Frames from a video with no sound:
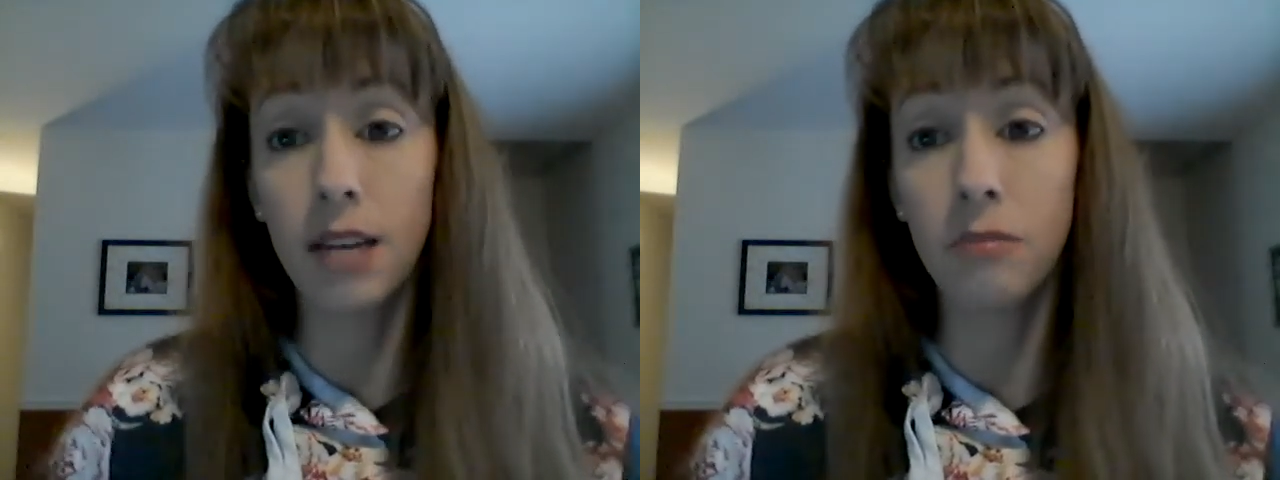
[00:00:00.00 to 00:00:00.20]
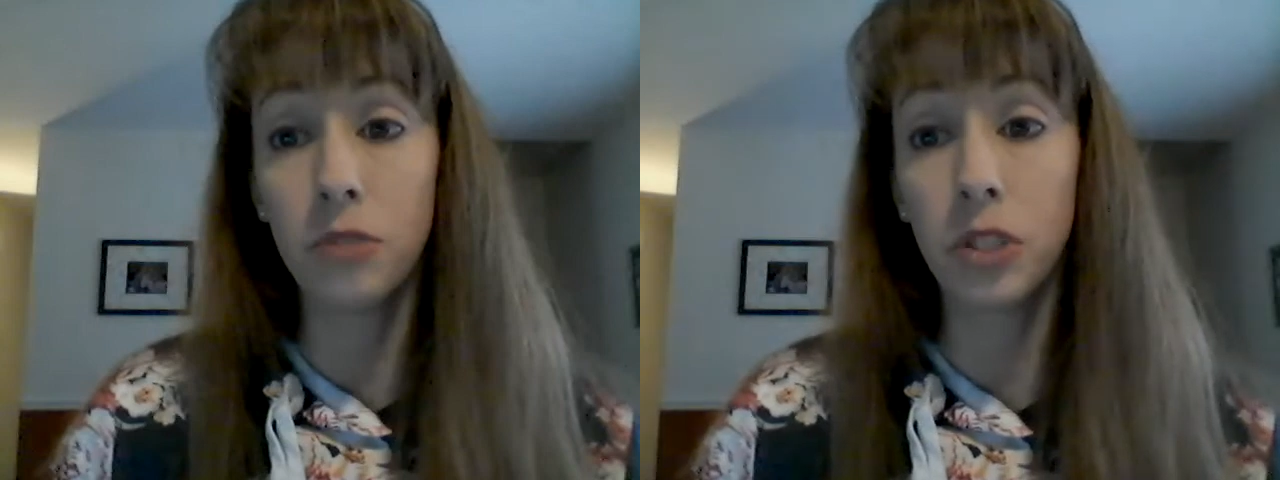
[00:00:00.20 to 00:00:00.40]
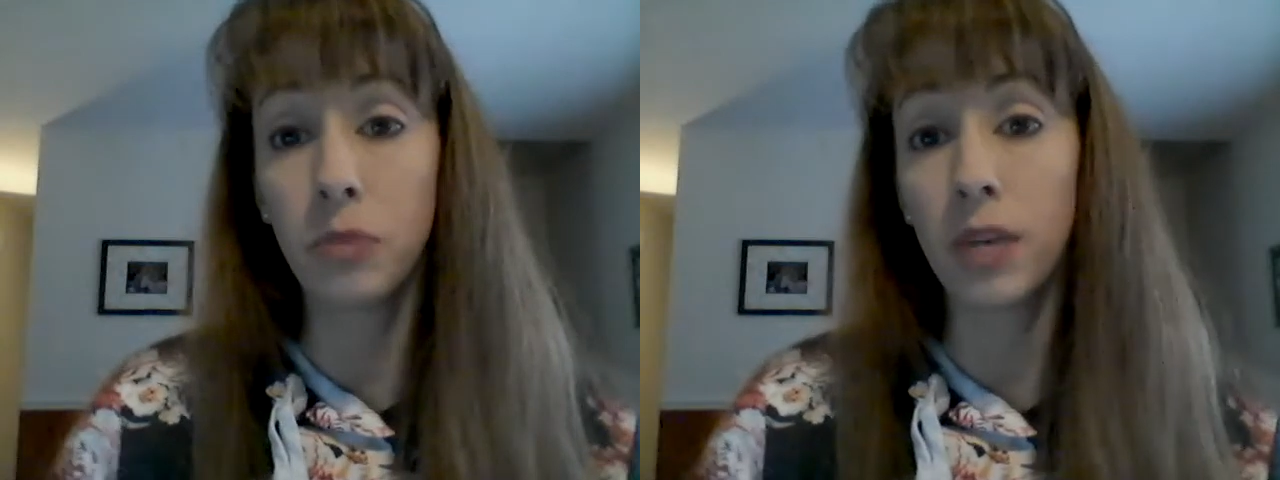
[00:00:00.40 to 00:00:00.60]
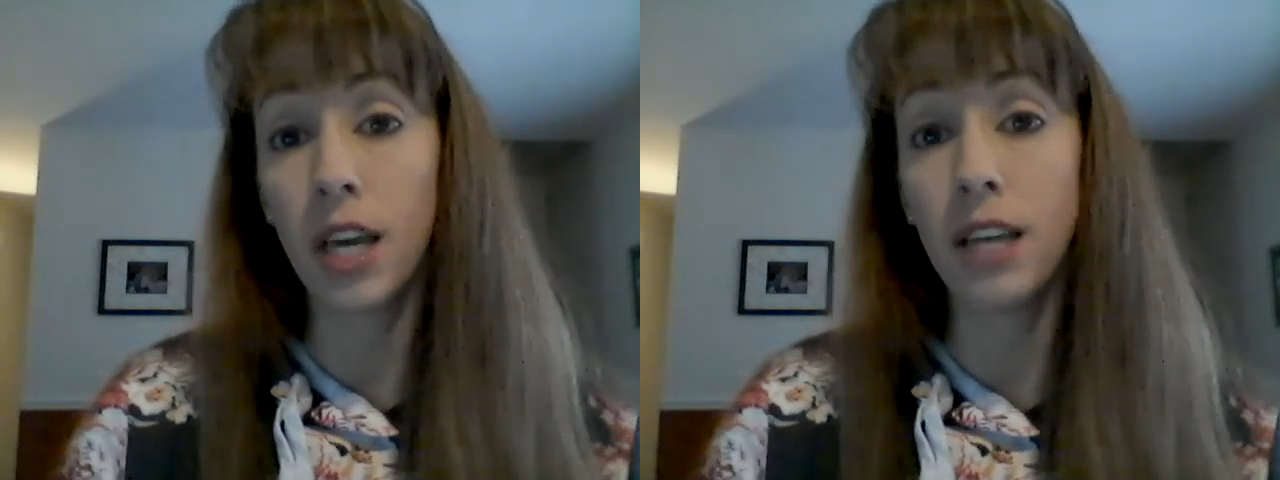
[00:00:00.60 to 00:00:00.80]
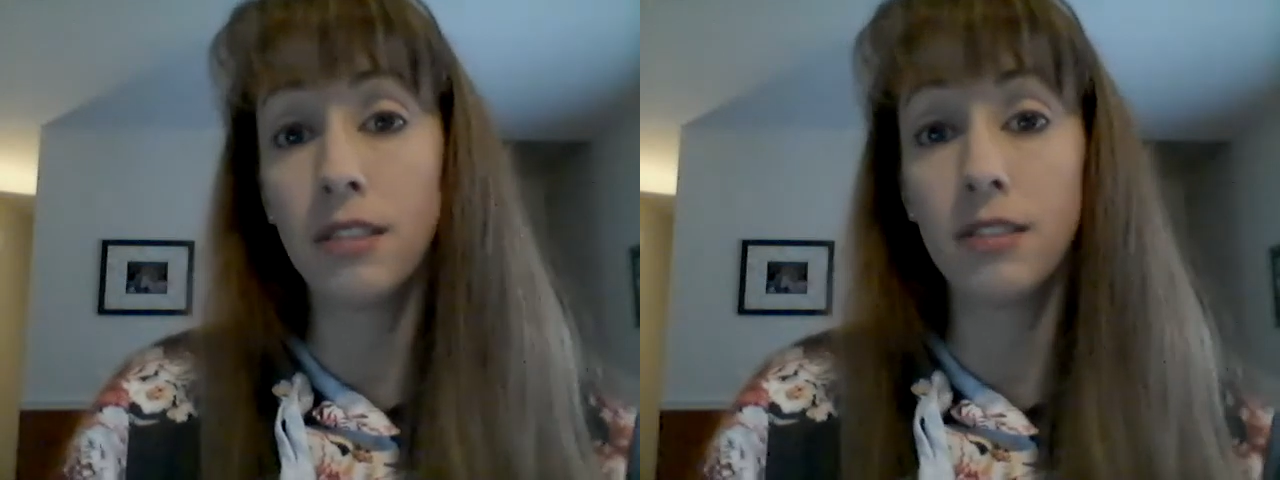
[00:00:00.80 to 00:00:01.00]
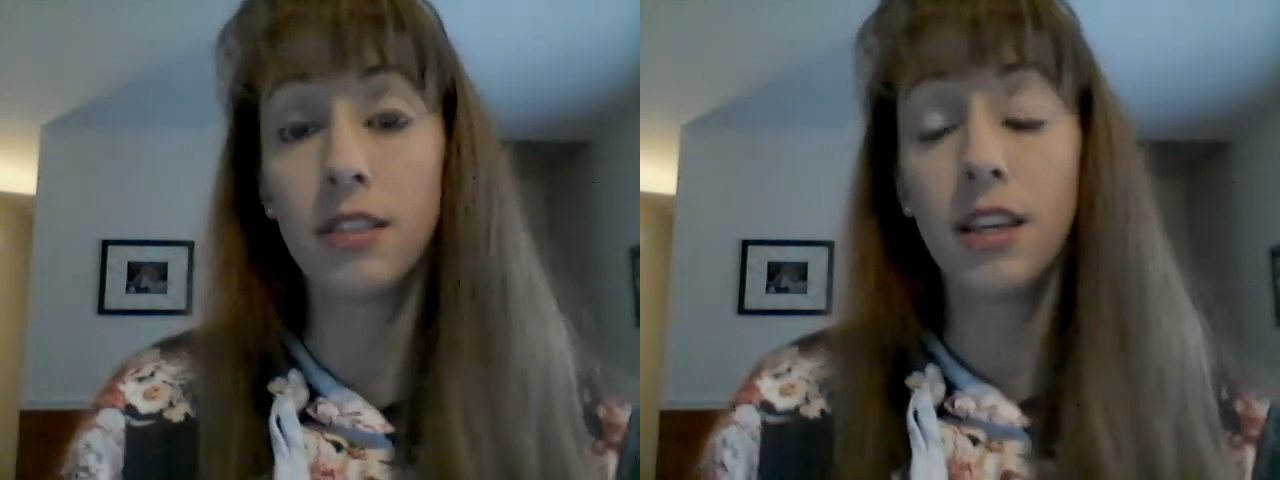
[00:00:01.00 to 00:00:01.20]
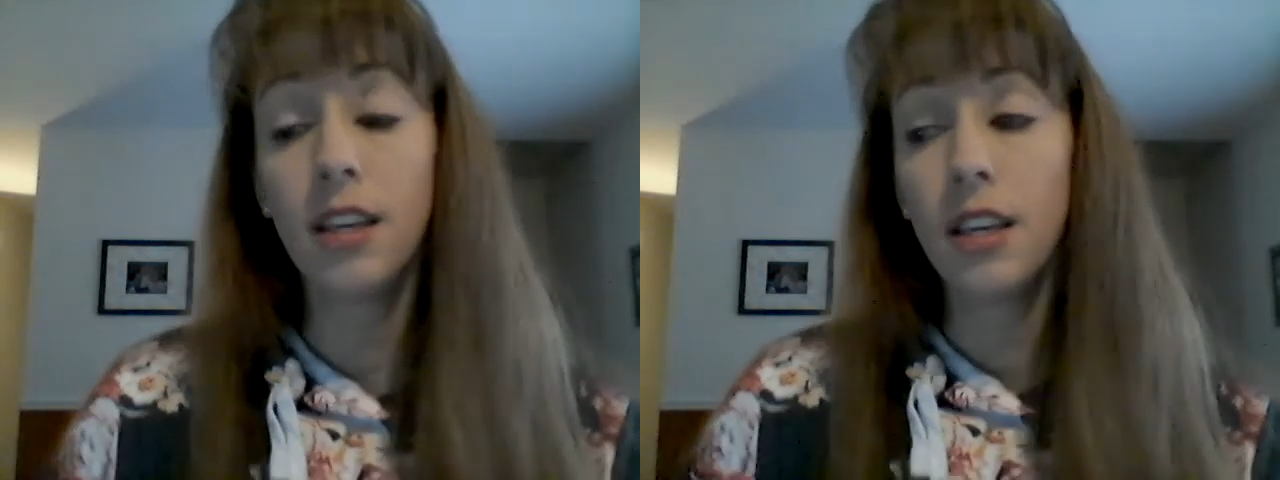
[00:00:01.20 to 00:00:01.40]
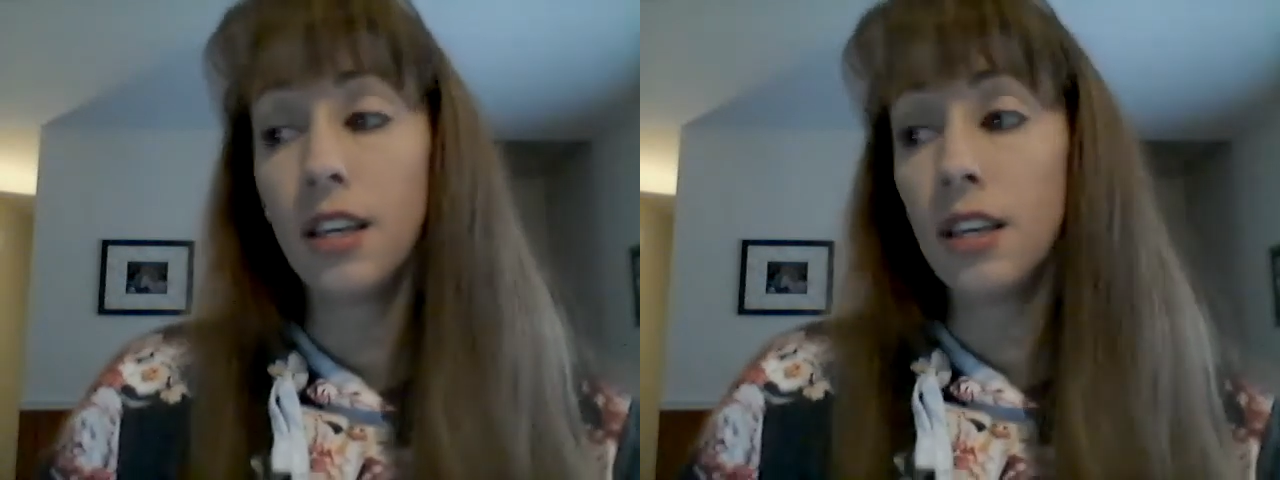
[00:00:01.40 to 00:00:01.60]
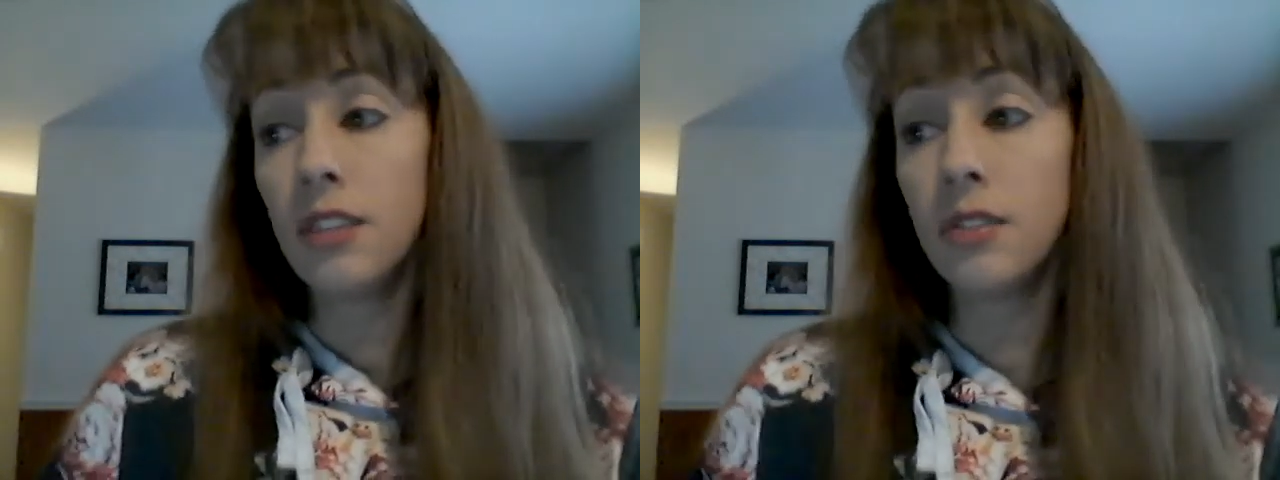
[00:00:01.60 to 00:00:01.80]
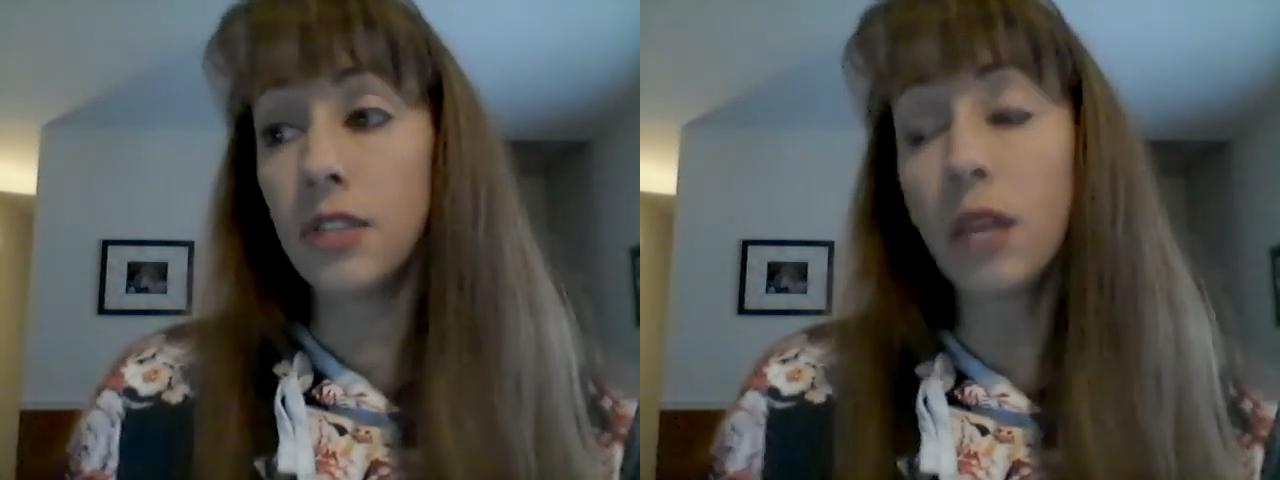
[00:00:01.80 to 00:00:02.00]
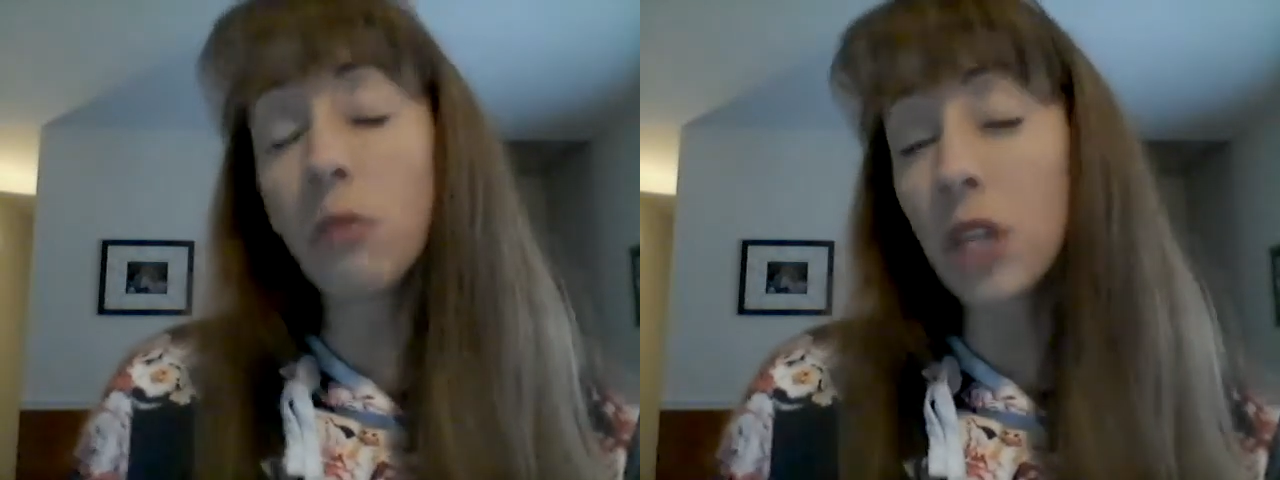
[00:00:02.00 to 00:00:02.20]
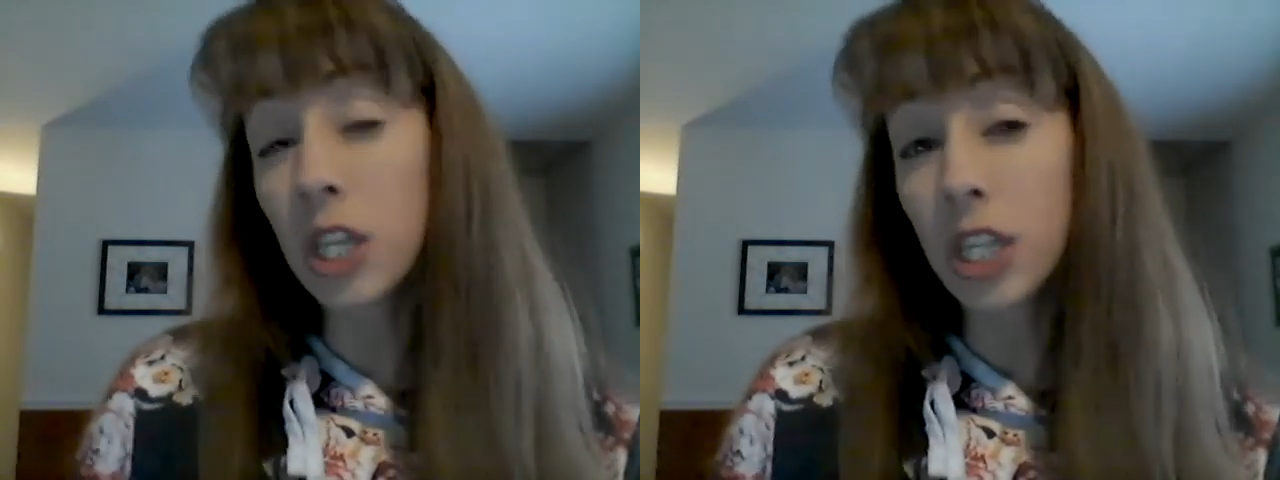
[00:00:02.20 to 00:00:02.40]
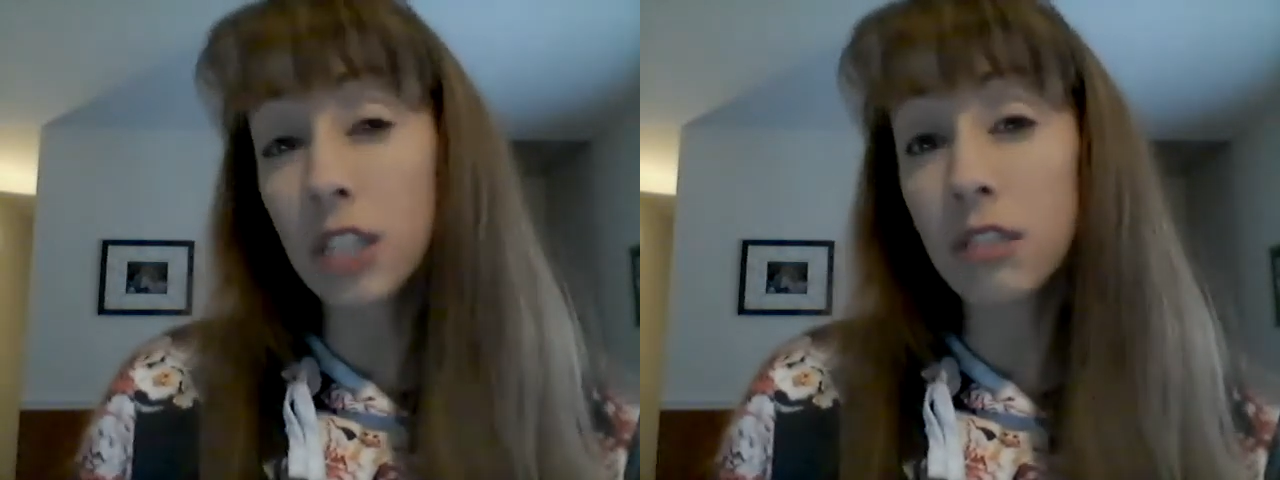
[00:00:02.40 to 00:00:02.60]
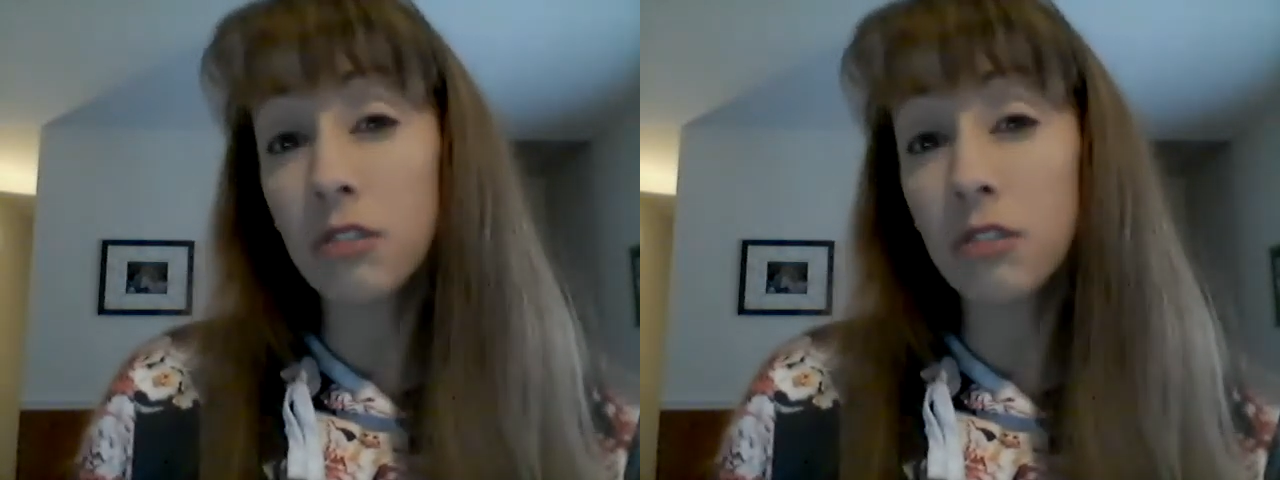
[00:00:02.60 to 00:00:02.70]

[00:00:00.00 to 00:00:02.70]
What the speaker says: just because similar